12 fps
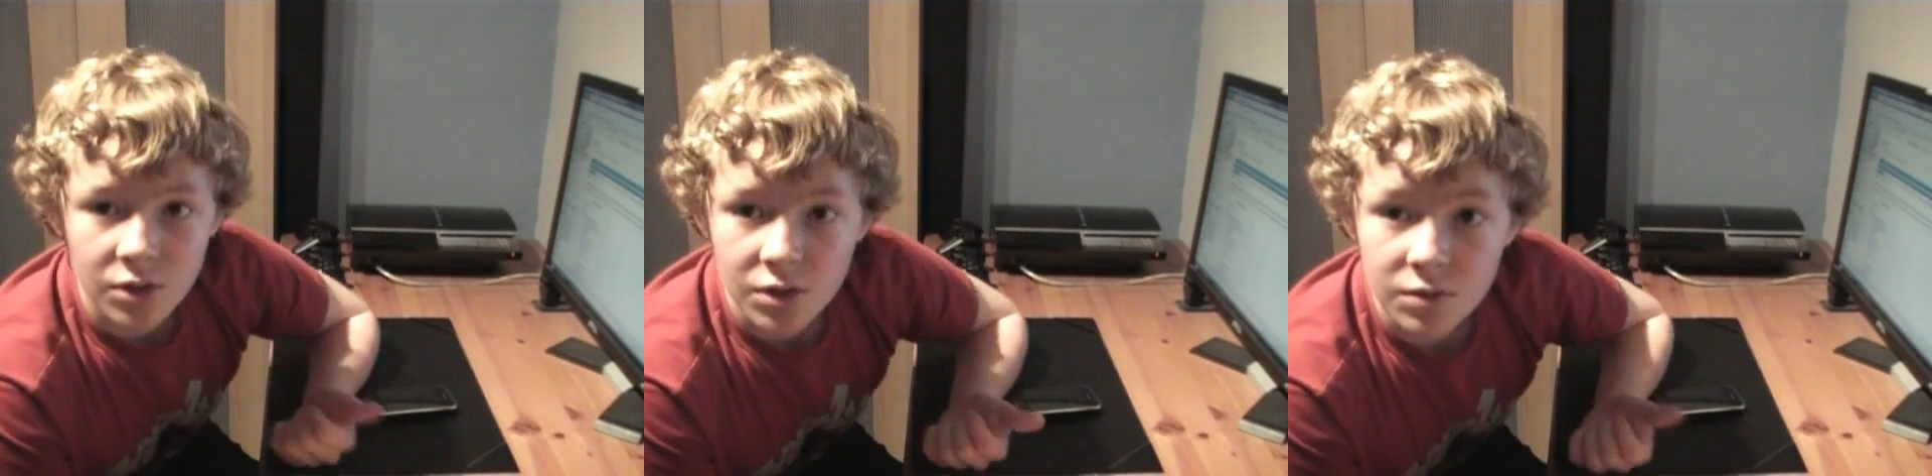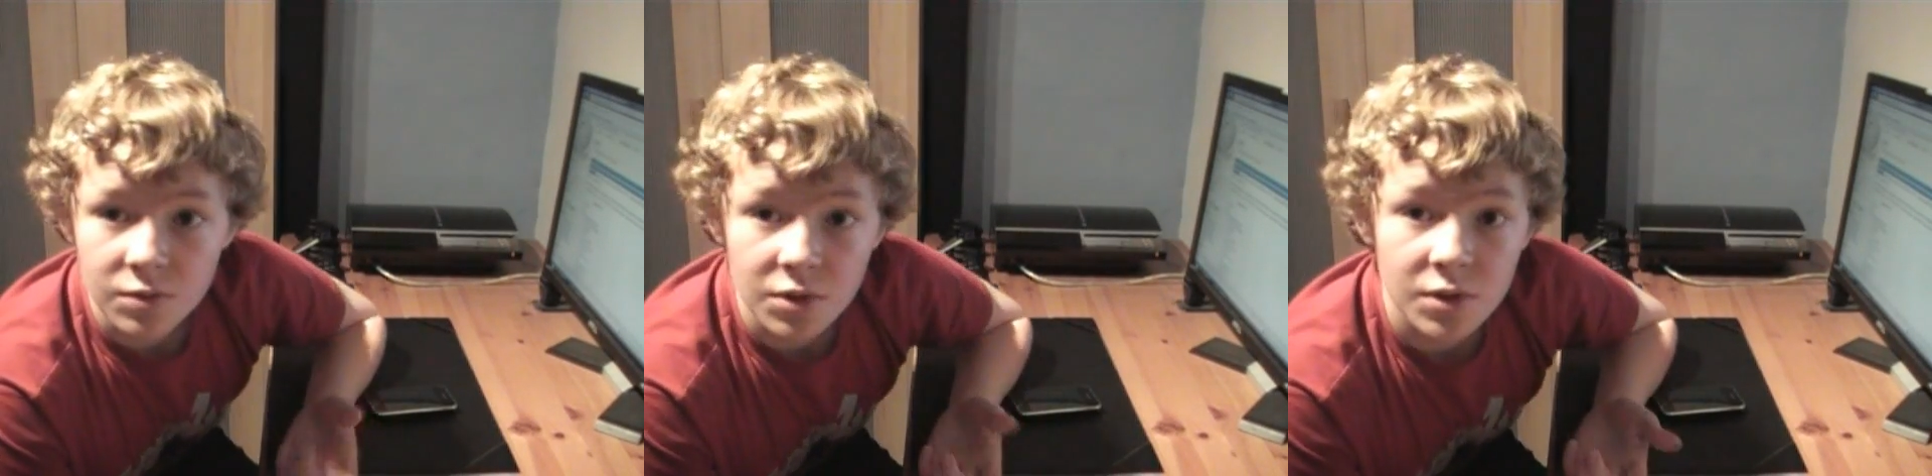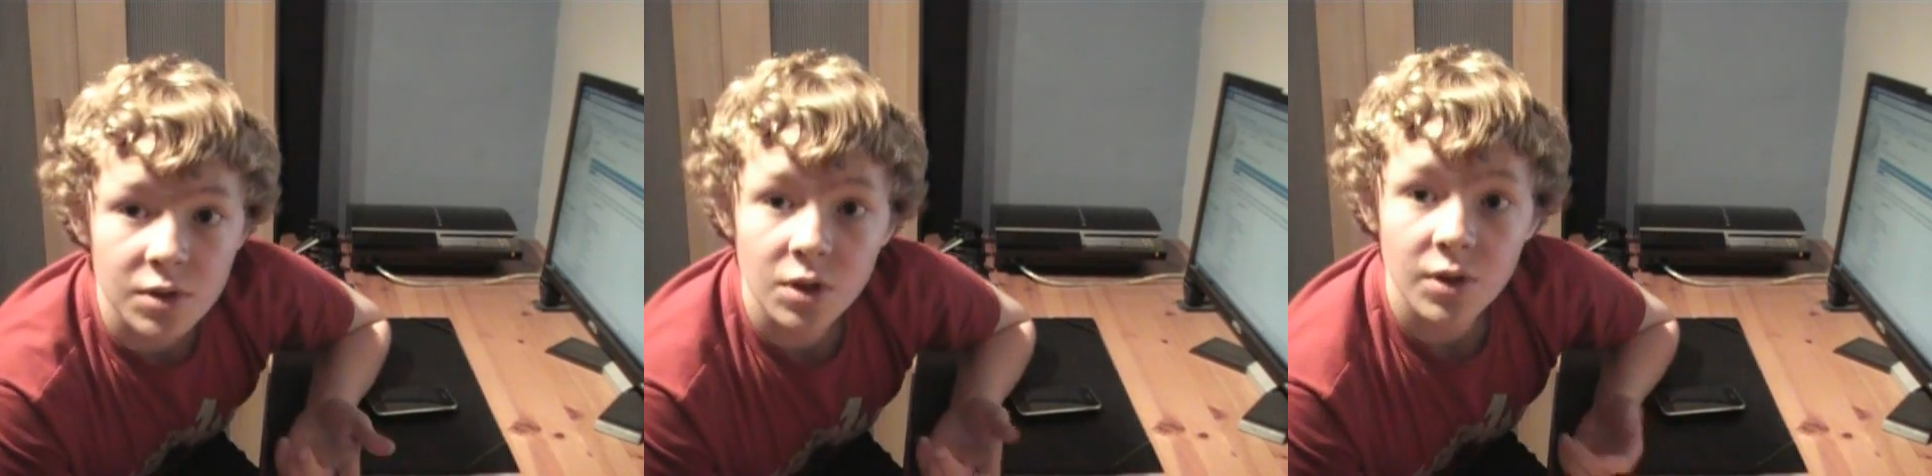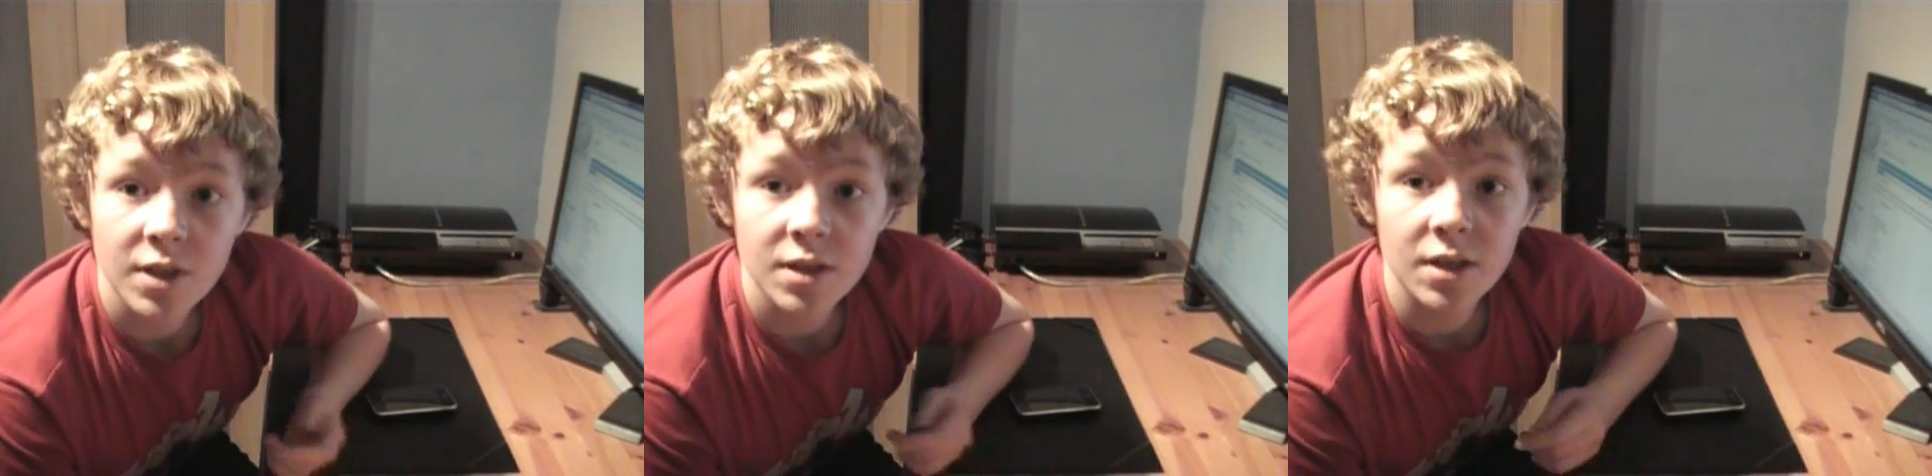I just use it to
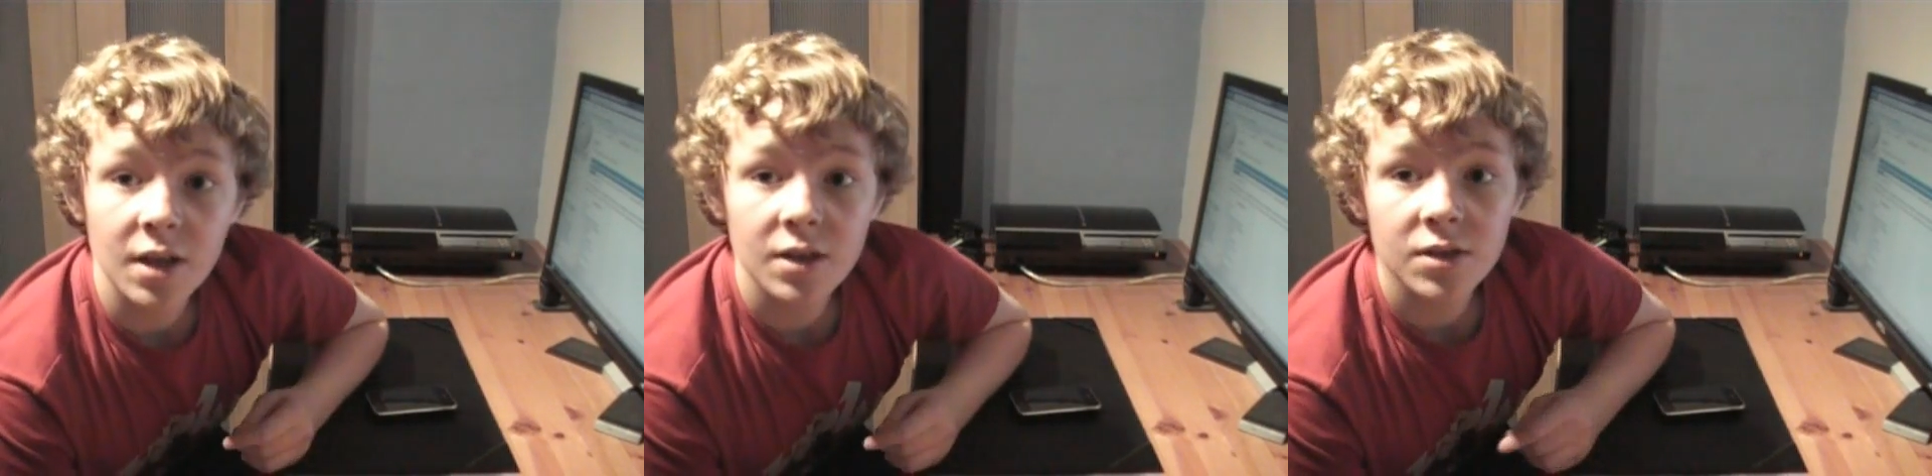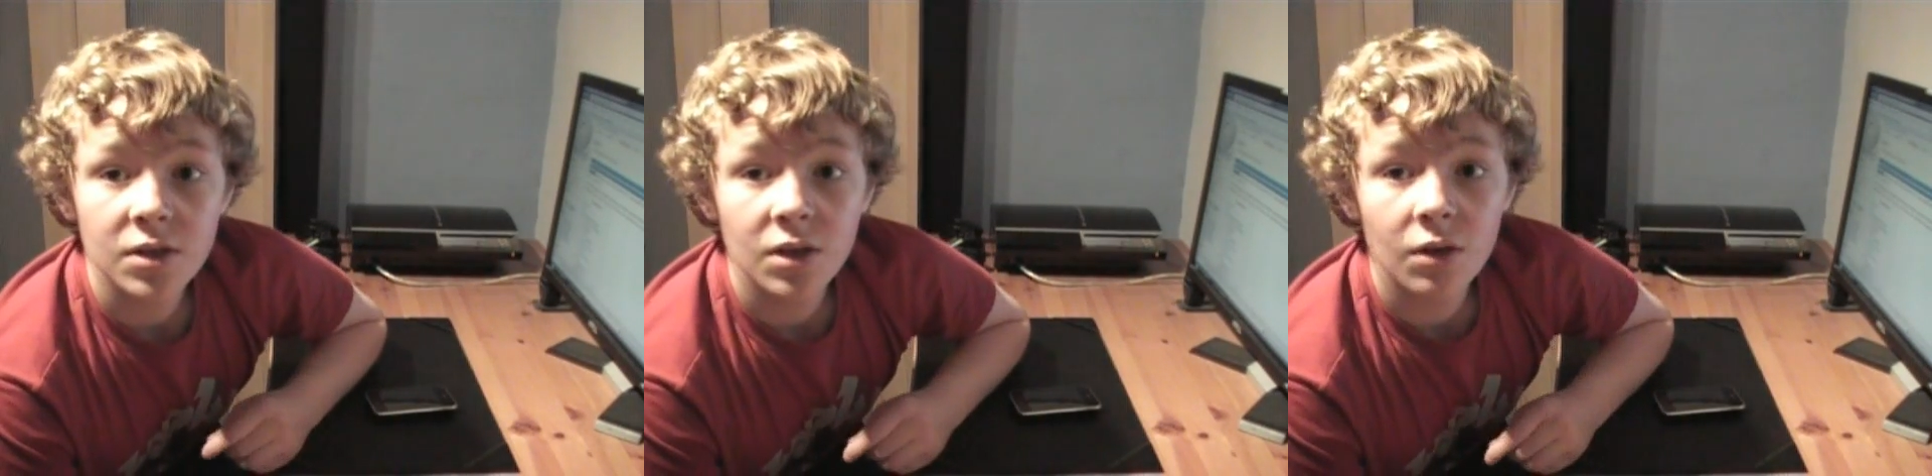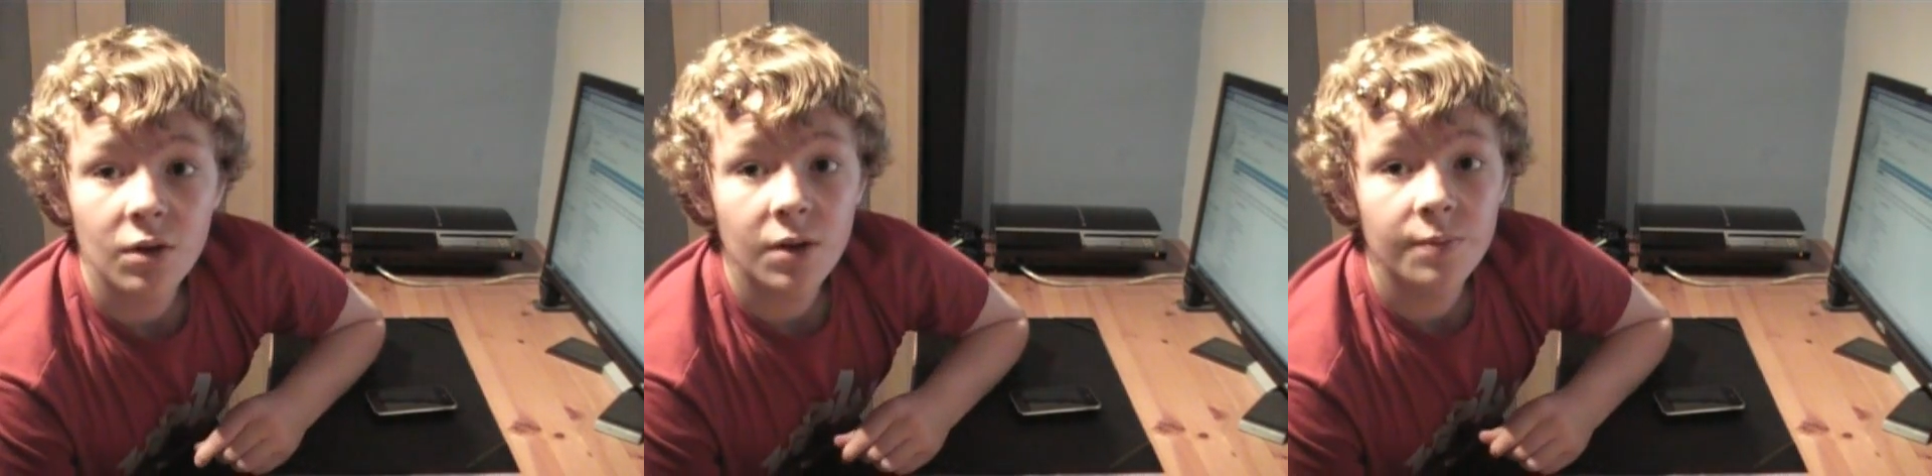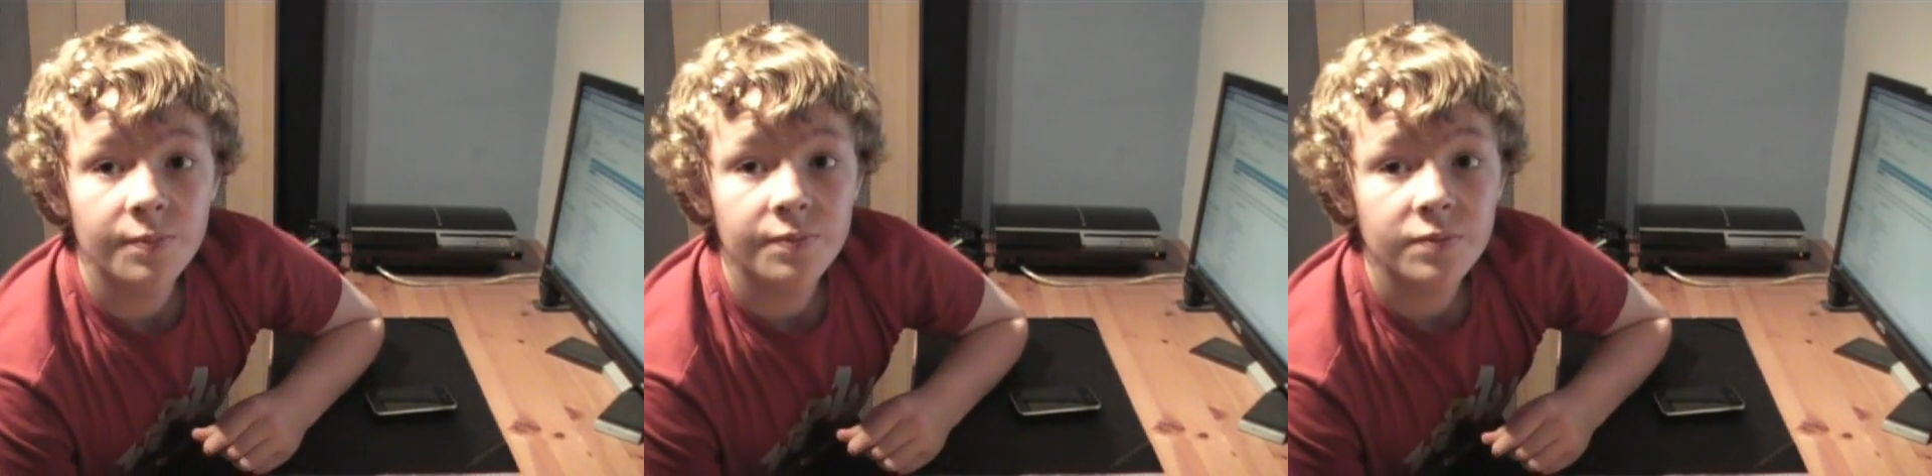go on the internet. So
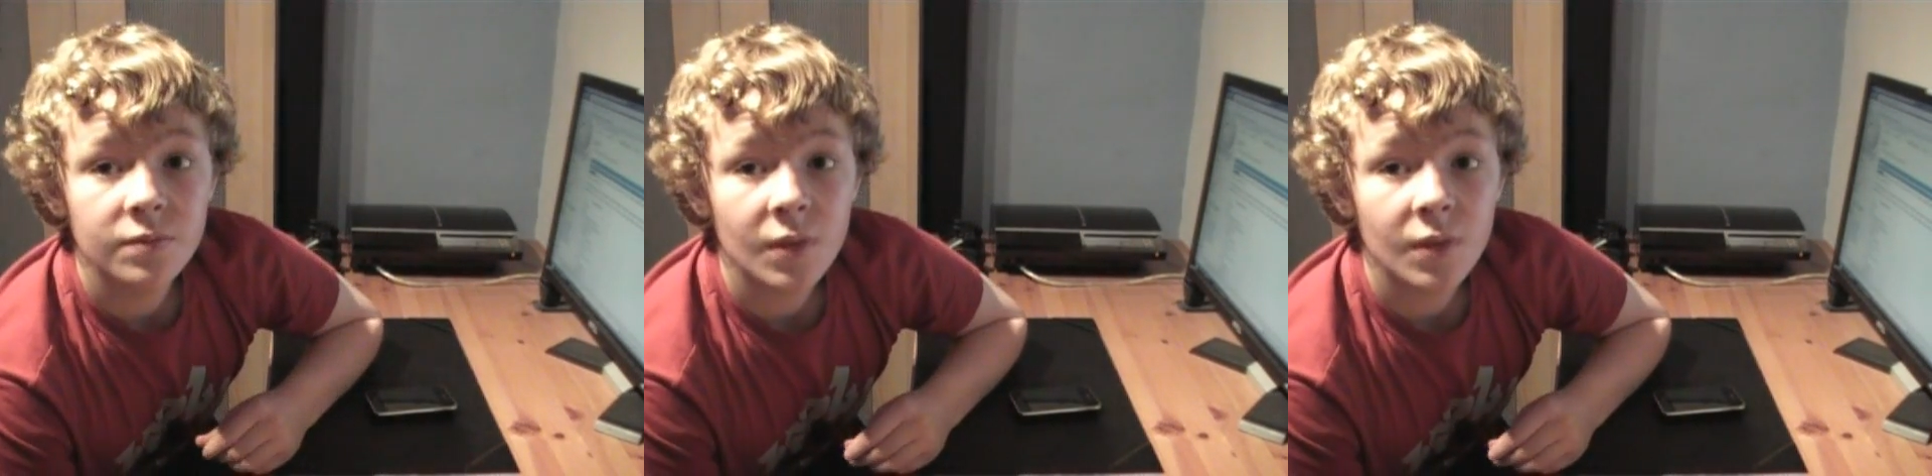um,